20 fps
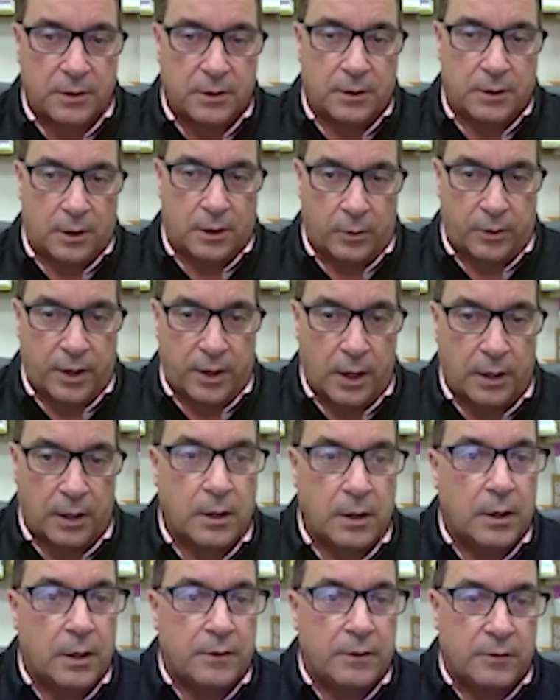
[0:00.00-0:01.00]
Okay,
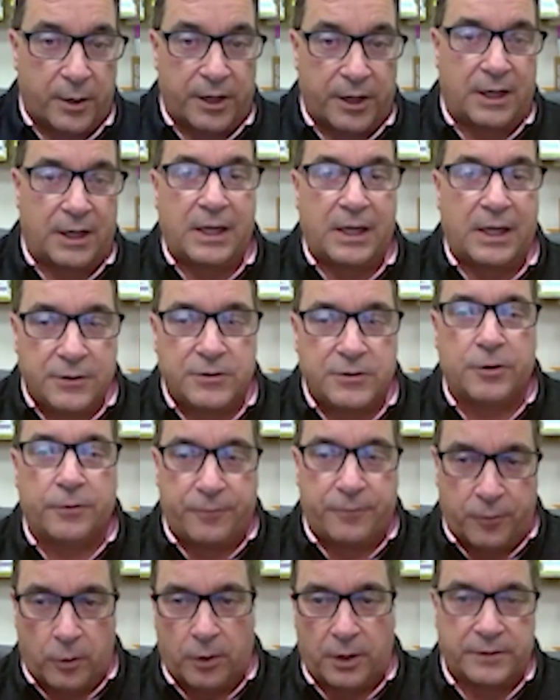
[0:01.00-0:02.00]
to make it easier
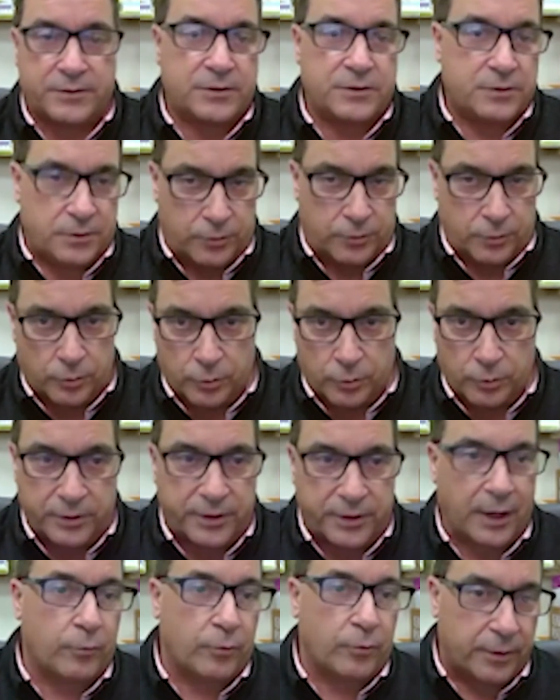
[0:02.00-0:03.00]
for us to
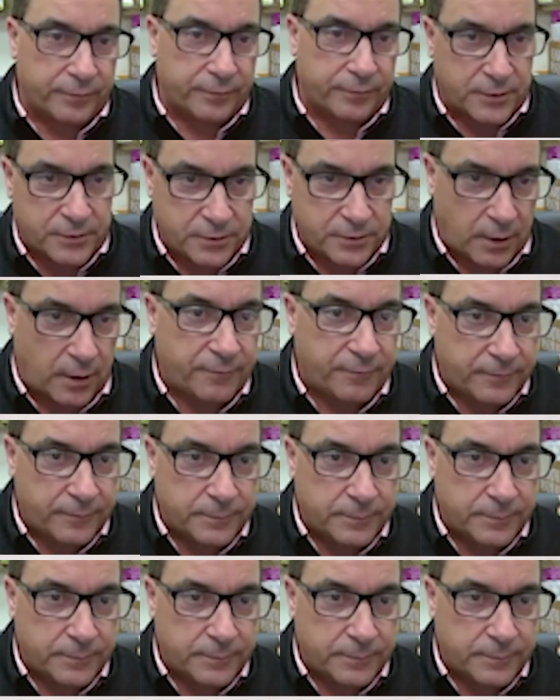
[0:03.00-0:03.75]
get rid of this stuff.